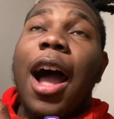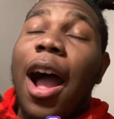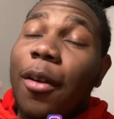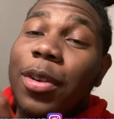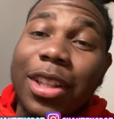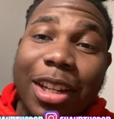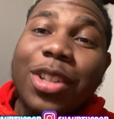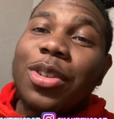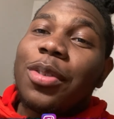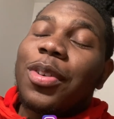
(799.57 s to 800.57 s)
I really did
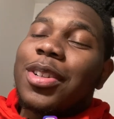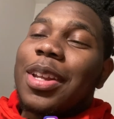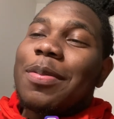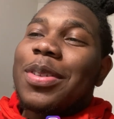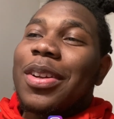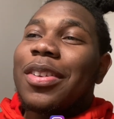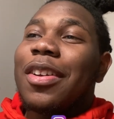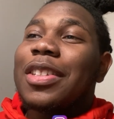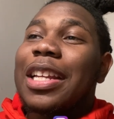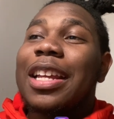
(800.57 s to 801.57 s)
enjoy the first episode, you know
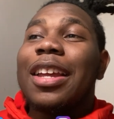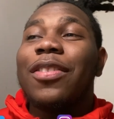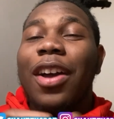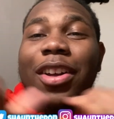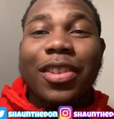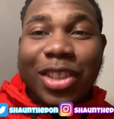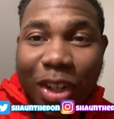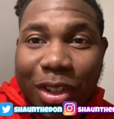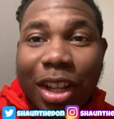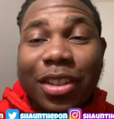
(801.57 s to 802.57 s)
what I'm saying? If y'all
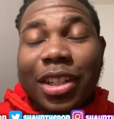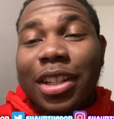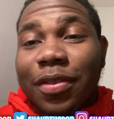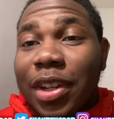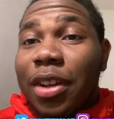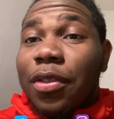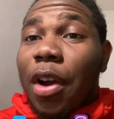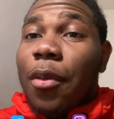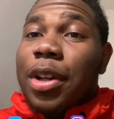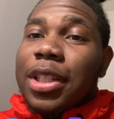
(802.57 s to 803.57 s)
show love to this video, if
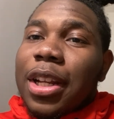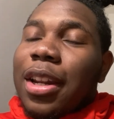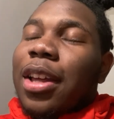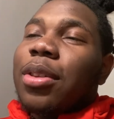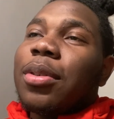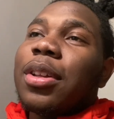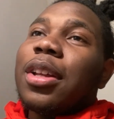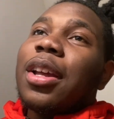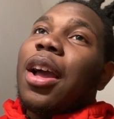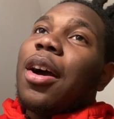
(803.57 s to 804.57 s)
y'all want to see another one,
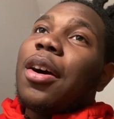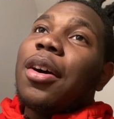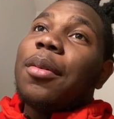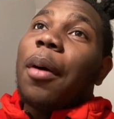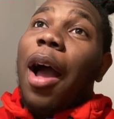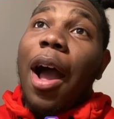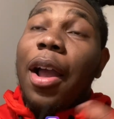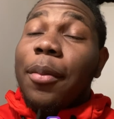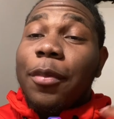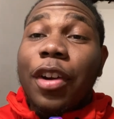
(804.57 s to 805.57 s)
um, I
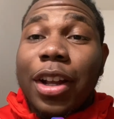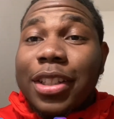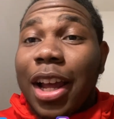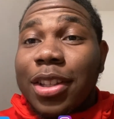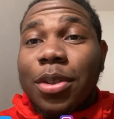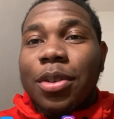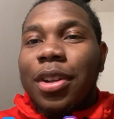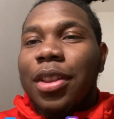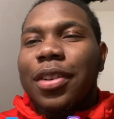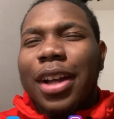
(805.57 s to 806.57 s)
am very excited to do
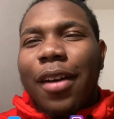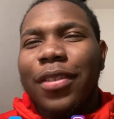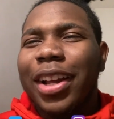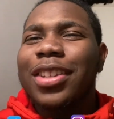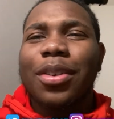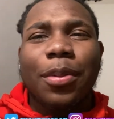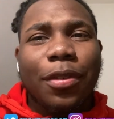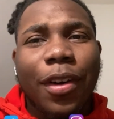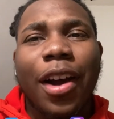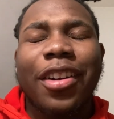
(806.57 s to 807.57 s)
another one because I feel like it's going to be
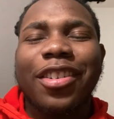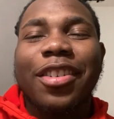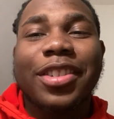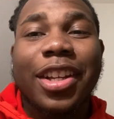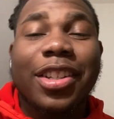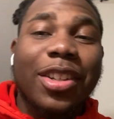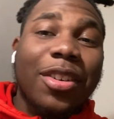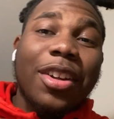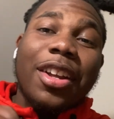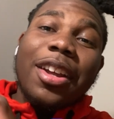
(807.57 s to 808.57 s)
fire, you know what I'm saying?
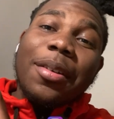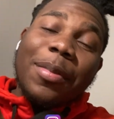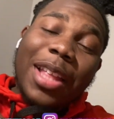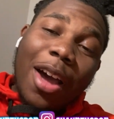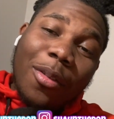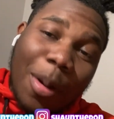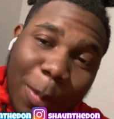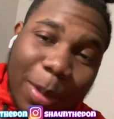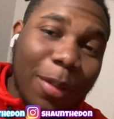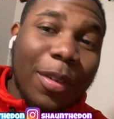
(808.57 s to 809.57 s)
So, but that'll wrap
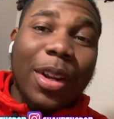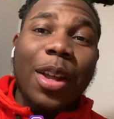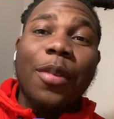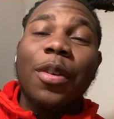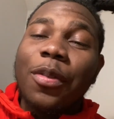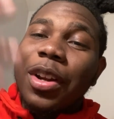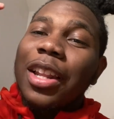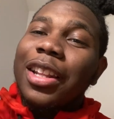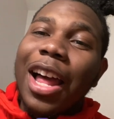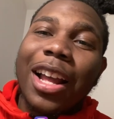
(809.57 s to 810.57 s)
up the video. Feel free to
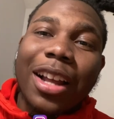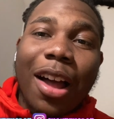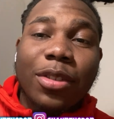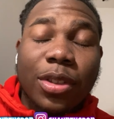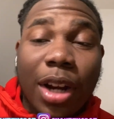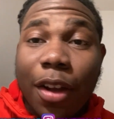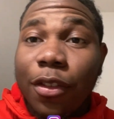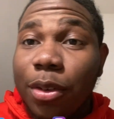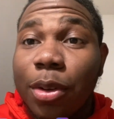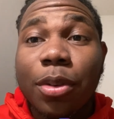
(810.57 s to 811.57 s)
like, comment, subscribe if
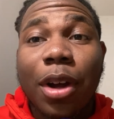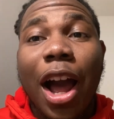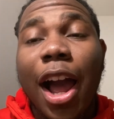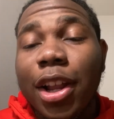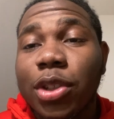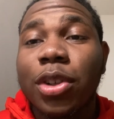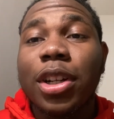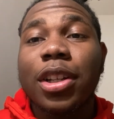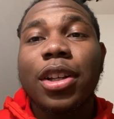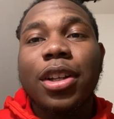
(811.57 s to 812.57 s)
you're new. I enjoyed
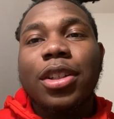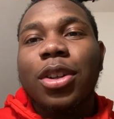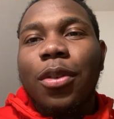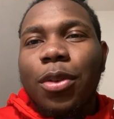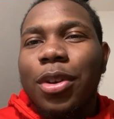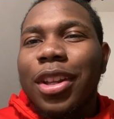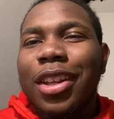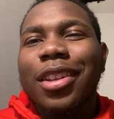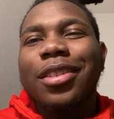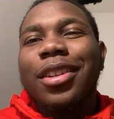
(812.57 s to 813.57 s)
it. So if you
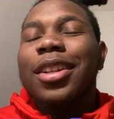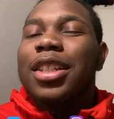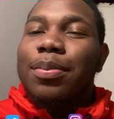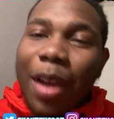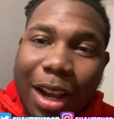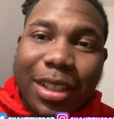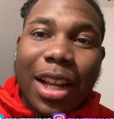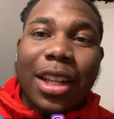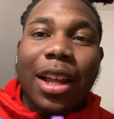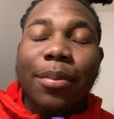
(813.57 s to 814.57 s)
did, smash
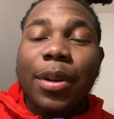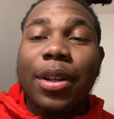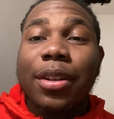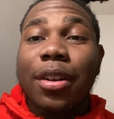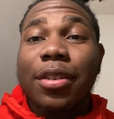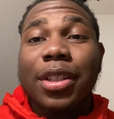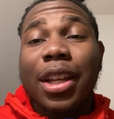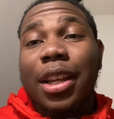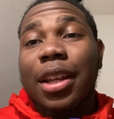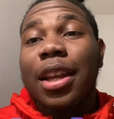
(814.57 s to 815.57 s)
that like button, you know what I'm
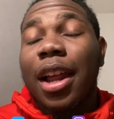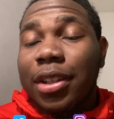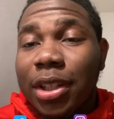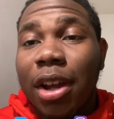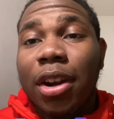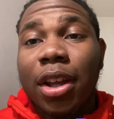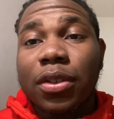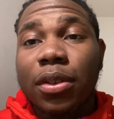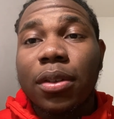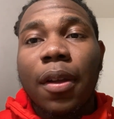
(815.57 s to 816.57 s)
saying? And I'll see y'all in the
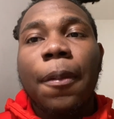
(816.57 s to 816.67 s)
next one.